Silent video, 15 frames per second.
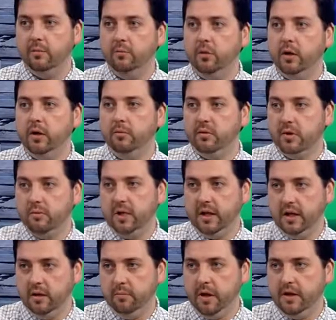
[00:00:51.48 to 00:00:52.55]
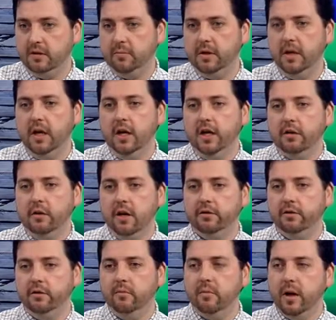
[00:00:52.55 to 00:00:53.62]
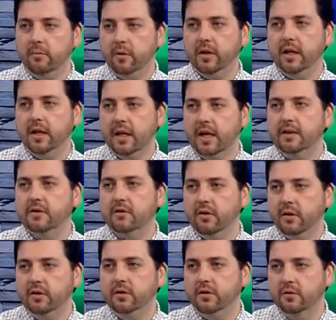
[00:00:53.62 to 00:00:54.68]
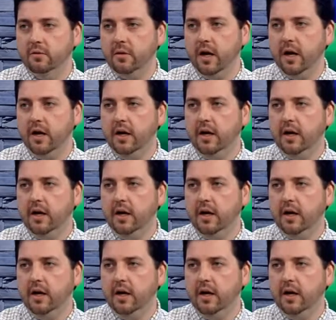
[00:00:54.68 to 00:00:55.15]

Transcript: and putting somebody in the basement, you have to remember that that's going to...